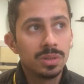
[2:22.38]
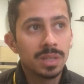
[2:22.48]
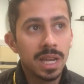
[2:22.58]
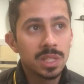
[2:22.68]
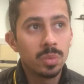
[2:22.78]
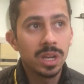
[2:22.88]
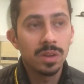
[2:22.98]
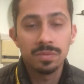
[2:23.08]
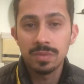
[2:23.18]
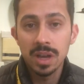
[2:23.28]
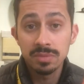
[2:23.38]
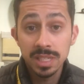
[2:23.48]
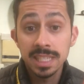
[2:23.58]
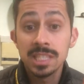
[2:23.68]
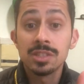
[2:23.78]
days a week of
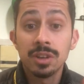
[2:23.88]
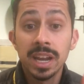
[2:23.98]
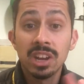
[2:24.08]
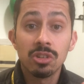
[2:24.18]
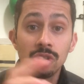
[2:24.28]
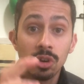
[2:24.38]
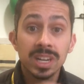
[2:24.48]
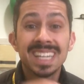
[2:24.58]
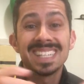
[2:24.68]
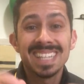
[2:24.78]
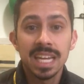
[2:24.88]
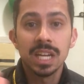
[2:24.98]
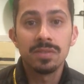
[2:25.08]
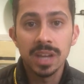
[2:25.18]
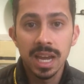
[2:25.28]
resistance training on
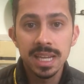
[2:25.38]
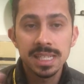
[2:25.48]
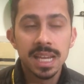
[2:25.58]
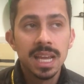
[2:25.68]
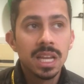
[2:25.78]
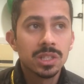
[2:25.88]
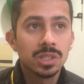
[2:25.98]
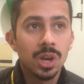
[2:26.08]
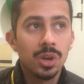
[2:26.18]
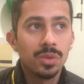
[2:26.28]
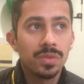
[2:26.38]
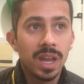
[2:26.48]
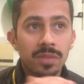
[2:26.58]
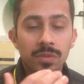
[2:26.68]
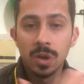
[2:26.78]
non-consecutive days. So
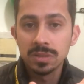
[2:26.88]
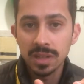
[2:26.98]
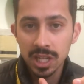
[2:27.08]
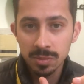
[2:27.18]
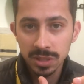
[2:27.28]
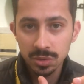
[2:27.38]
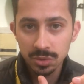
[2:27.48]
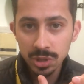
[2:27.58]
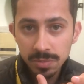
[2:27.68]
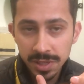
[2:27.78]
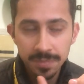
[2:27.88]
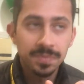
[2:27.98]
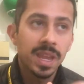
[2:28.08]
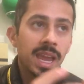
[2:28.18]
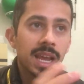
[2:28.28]
that involves large muscle groups,
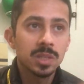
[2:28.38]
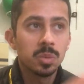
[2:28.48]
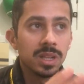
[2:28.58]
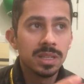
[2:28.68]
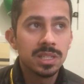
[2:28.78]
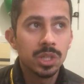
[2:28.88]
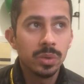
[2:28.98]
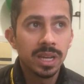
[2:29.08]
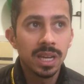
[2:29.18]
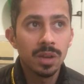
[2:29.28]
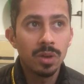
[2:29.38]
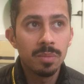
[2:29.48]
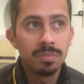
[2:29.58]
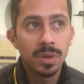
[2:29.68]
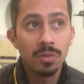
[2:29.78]
as well as doing
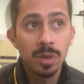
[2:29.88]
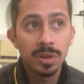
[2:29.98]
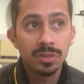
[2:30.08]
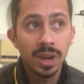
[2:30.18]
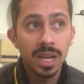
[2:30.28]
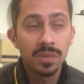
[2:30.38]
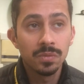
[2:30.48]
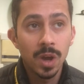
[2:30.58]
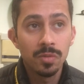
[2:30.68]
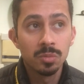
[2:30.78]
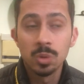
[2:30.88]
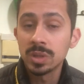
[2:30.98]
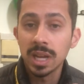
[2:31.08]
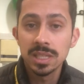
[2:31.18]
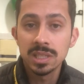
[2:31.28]
aerobic training 5 or more
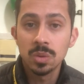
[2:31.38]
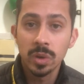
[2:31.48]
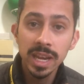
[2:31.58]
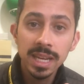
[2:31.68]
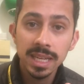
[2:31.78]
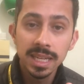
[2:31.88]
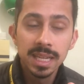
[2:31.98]
days of the week